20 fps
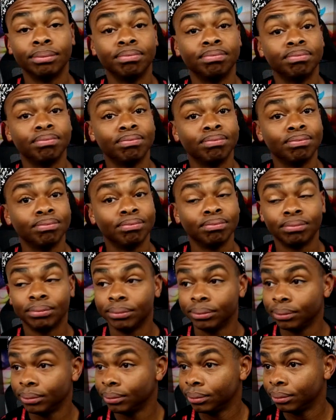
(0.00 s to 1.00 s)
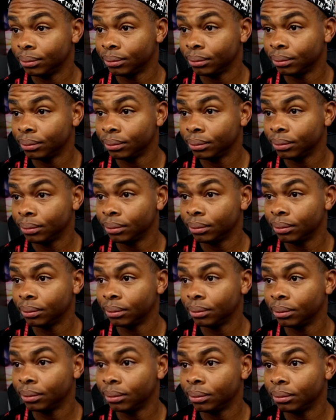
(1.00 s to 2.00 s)

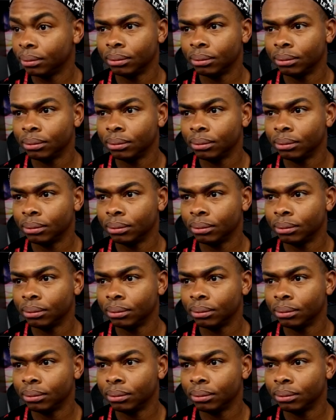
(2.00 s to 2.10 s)
(not speaking)